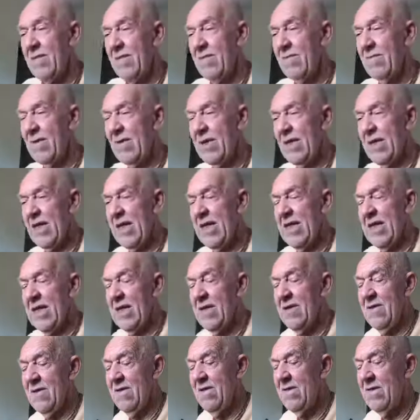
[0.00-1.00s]
What can he
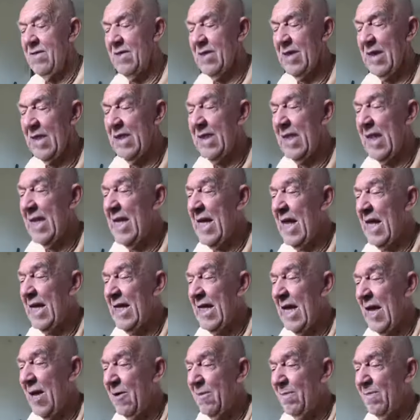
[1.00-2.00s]
do? He's in that
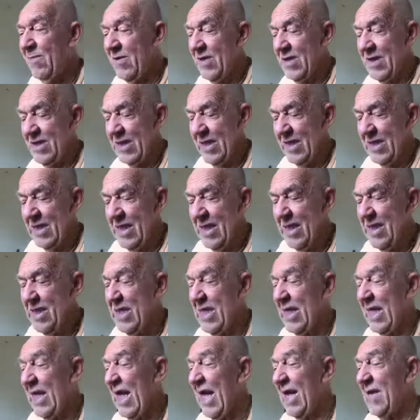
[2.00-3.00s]
helpless
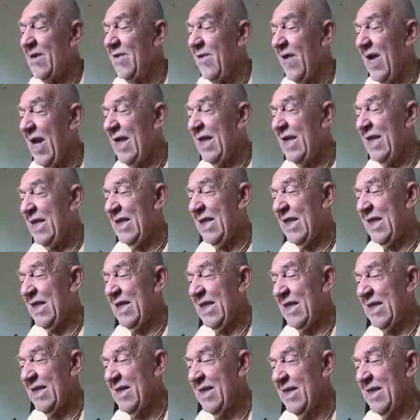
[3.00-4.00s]
condition, can't do anything.